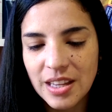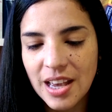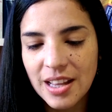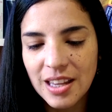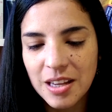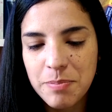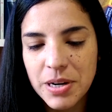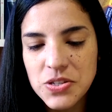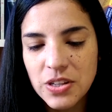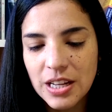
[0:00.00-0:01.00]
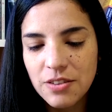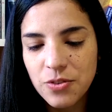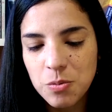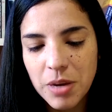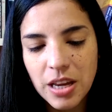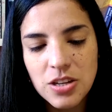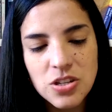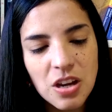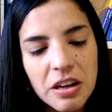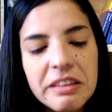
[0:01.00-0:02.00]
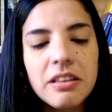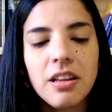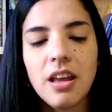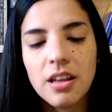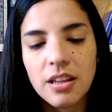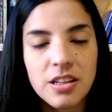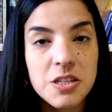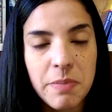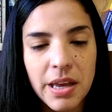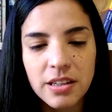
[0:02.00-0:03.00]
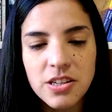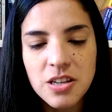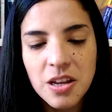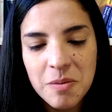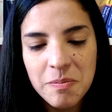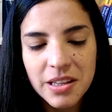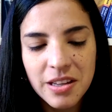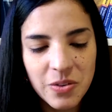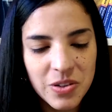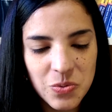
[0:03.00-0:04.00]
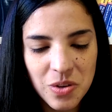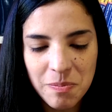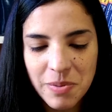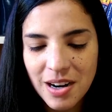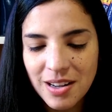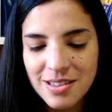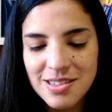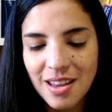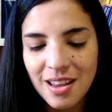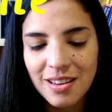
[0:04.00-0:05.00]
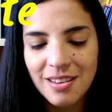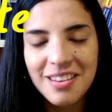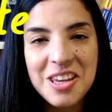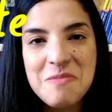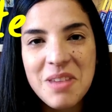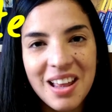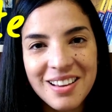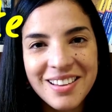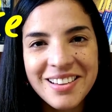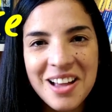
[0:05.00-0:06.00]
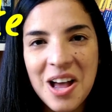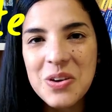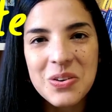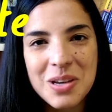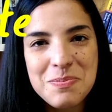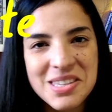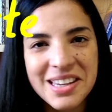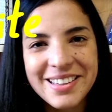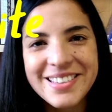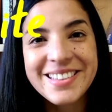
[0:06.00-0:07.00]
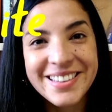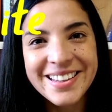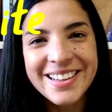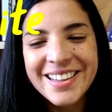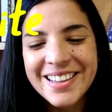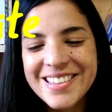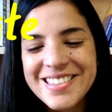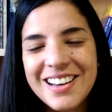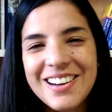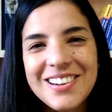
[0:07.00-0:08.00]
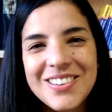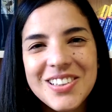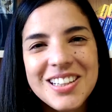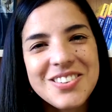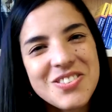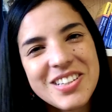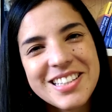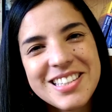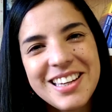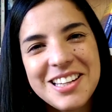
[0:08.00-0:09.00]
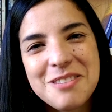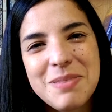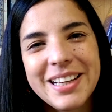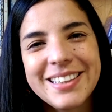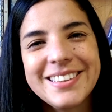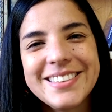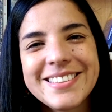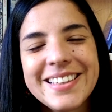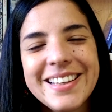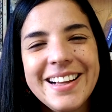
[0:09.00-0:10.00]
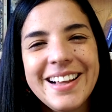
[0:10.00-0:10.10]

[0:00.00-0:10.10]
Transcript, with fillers: it had like personal information uh, in Spanish. But there was one part that said email on website. So I was very excited because